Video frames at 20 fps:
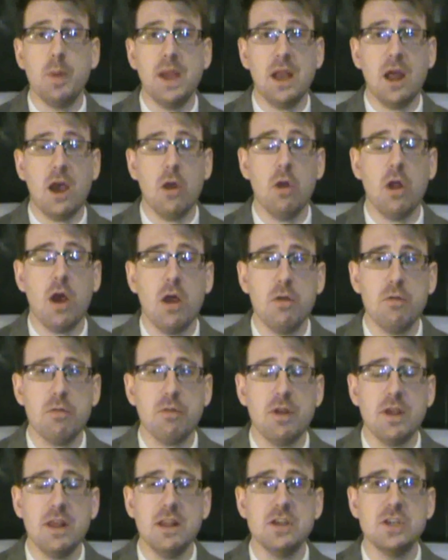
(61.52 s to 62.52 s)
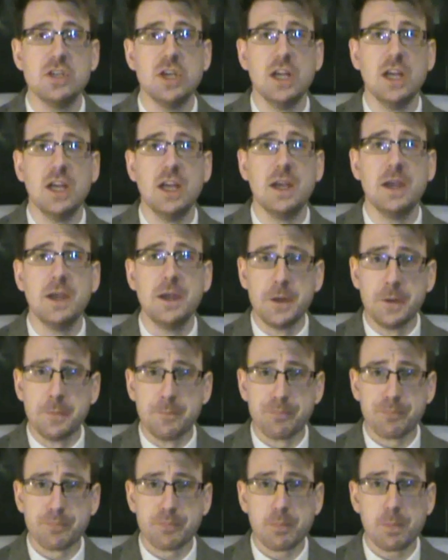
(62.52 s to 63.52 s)
be known hopefully this year.
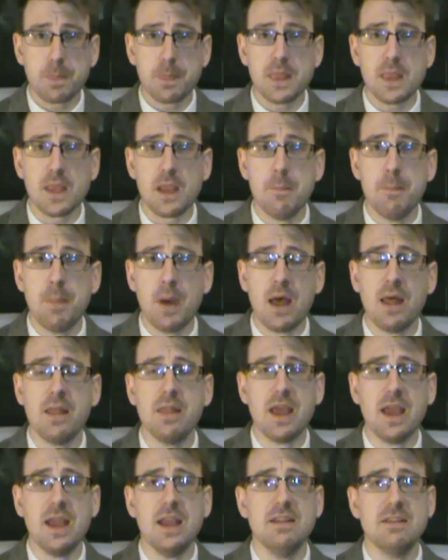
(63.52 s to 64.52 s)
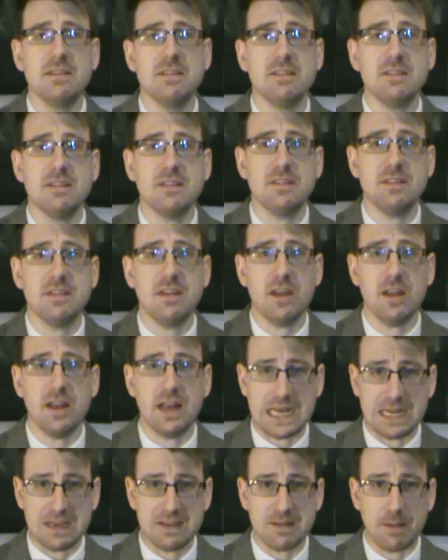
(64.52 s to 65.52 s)
But that is
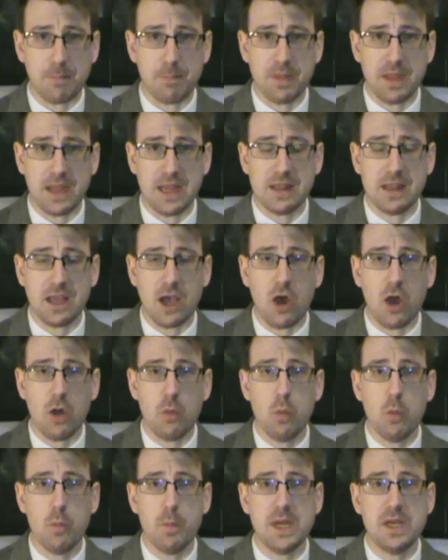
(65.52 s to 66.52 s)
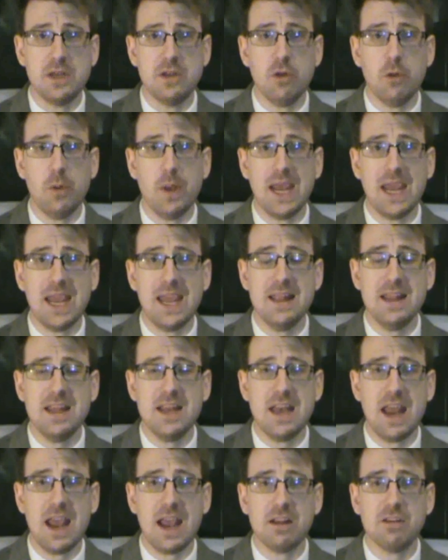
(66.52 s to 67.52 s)
certainly something that I will be doing in the
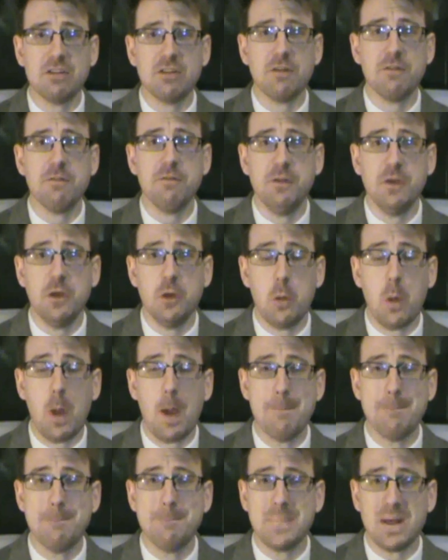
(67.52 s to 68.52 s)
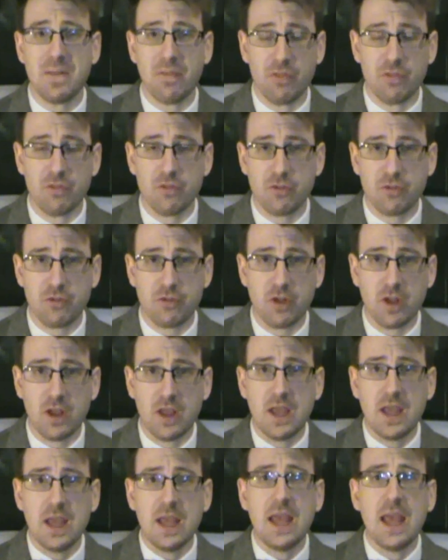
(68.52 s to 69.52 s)
next few months.
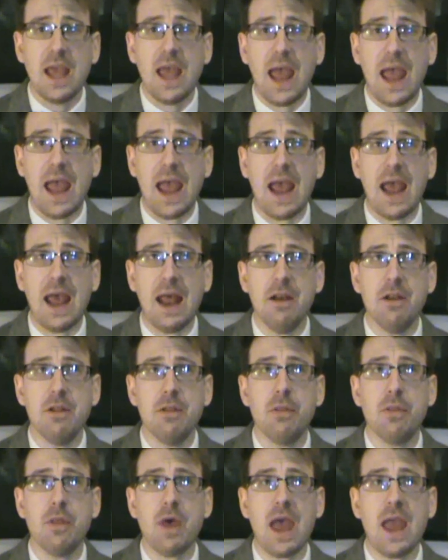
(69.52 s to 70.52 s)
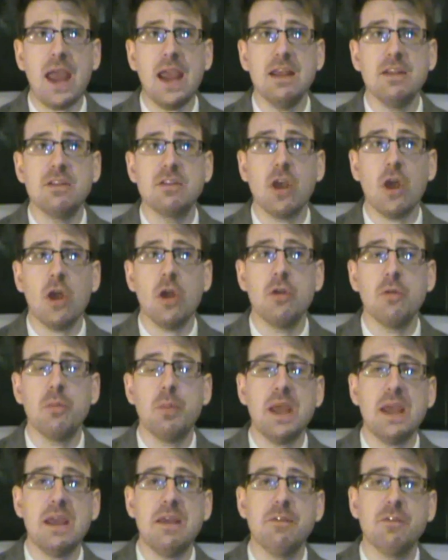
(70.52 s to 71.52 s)
And that is going to
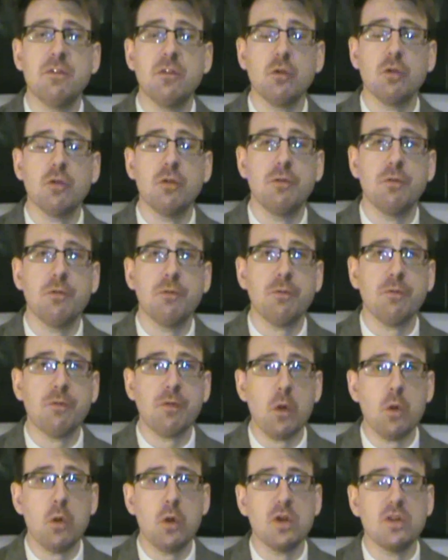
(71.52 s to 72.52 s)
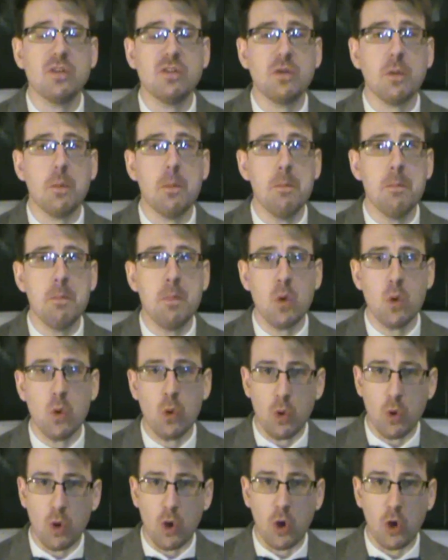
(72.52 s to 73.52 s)
be sort of focused
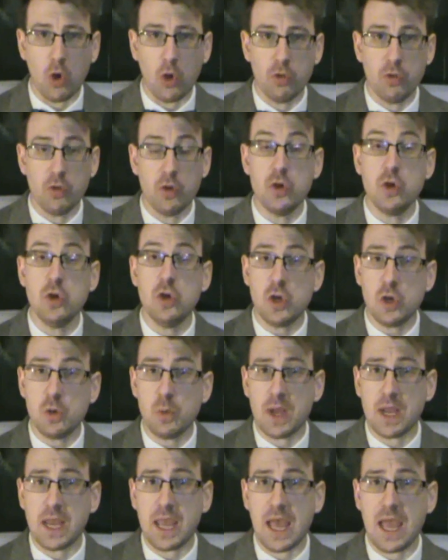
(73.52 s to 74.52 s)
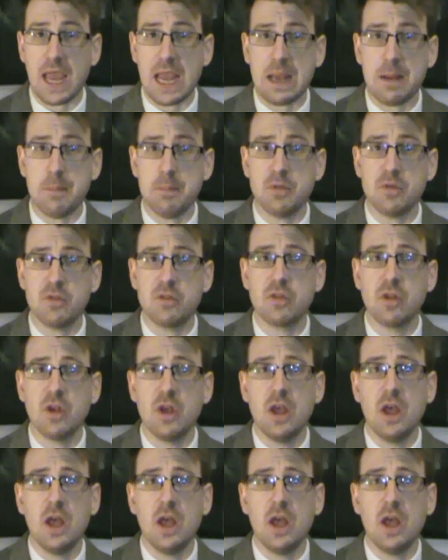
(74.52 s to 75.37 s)
more on newer games,